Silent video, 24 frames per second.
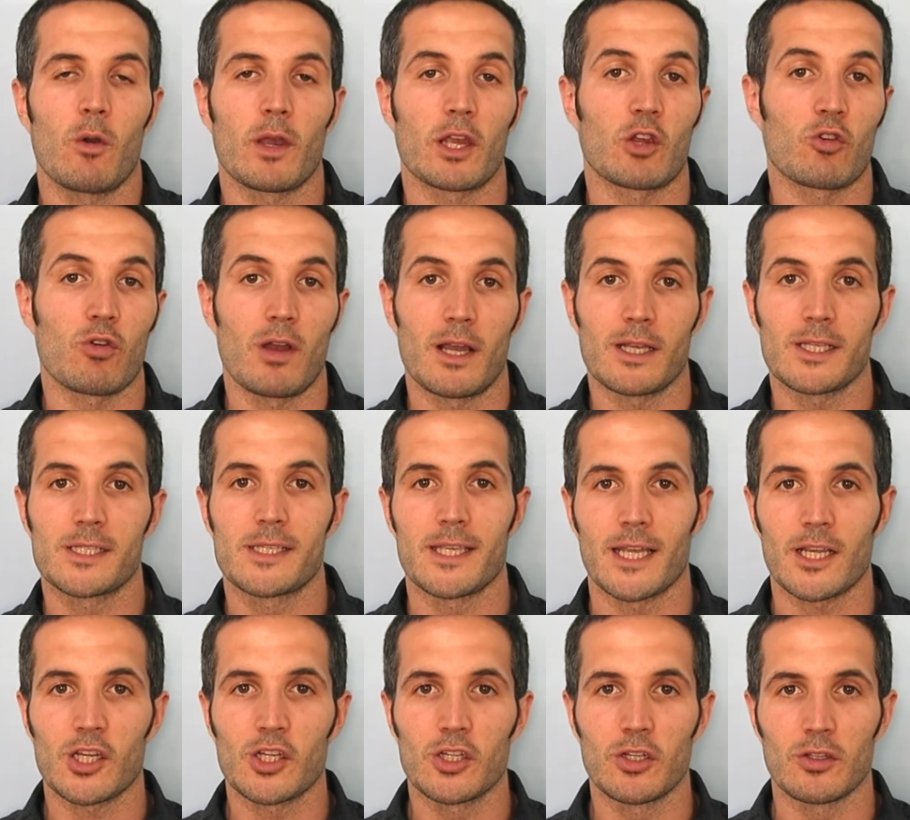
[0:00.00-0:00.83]
a
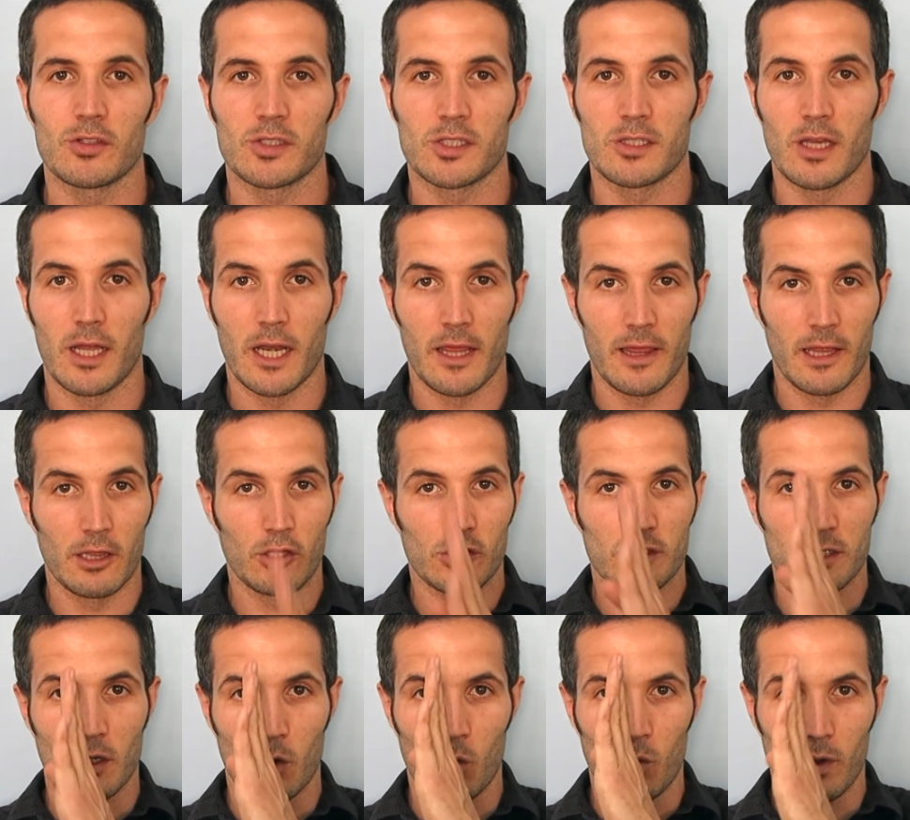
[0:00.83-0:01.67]
cross-sectional study that
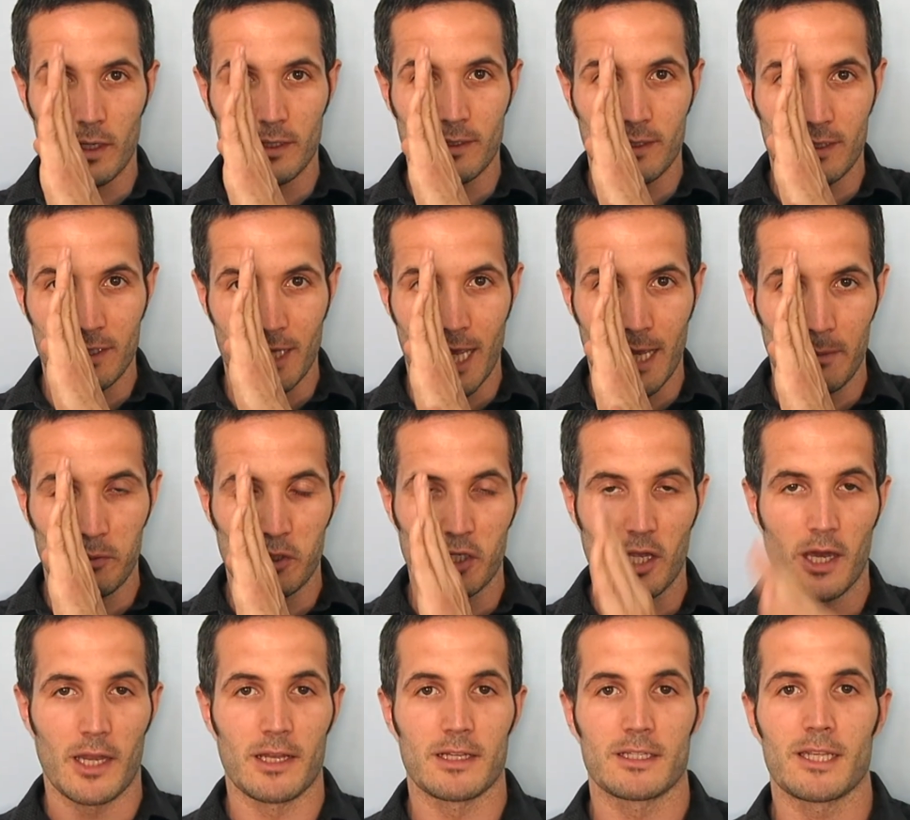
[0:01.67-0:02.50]
looks at one
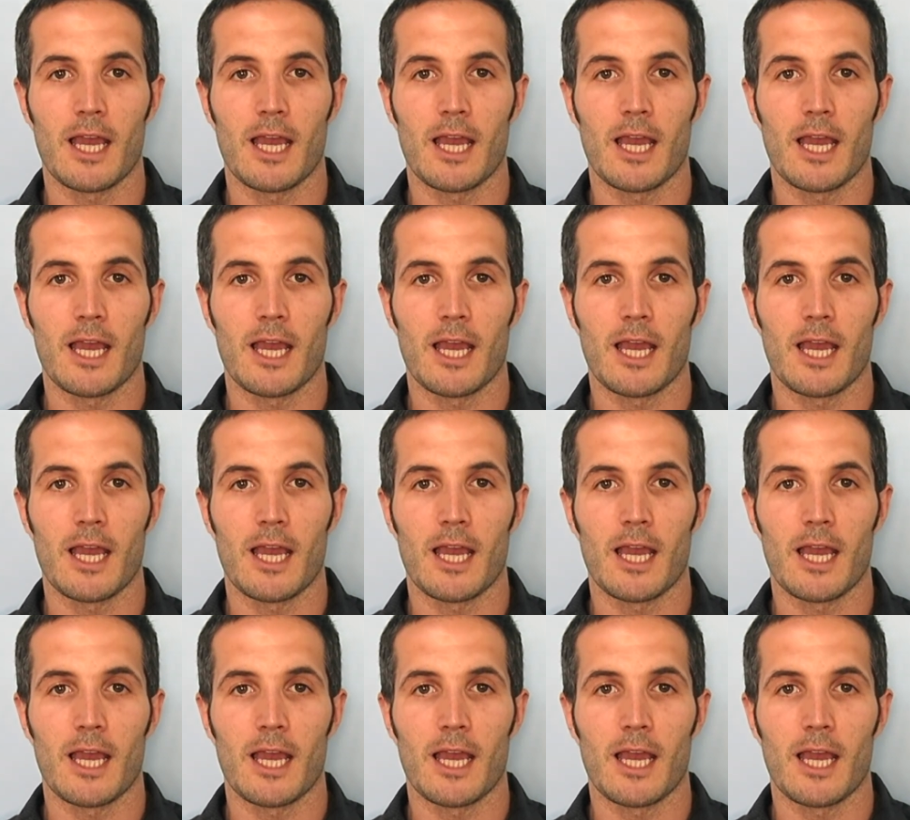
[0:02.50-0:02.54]
snapshot in